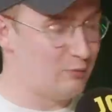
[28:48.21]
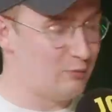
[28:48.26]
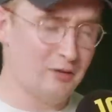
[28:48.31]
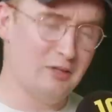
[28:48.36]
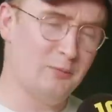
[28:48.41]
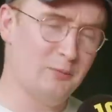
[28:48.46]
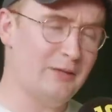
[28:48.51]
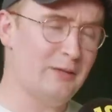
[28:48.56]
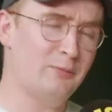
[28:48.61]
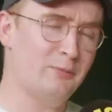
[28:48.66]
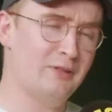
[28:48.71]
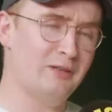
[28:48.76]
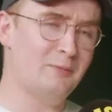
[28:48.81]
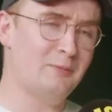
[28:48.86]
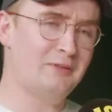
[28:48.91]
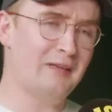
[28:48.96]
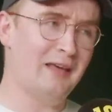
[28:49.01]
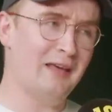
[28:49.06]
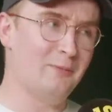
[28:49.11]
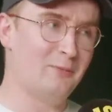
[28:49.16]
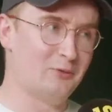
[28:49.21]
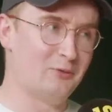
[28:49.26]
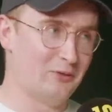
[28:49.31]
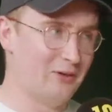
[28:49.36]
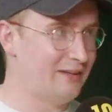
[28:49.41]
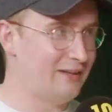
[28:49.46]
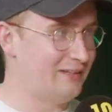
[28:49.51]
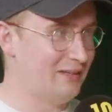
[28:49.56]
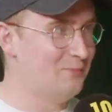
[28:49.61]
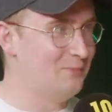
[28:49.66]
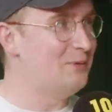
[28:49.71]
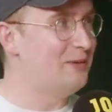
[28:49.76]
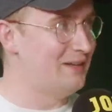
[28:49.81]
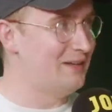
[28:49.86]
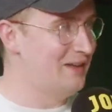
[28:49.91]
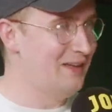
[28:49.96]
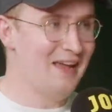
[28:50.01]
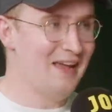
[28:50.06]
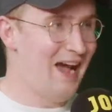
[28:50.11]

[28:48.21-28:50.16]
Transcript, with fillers: Will it be with the Lib Dems or S N P?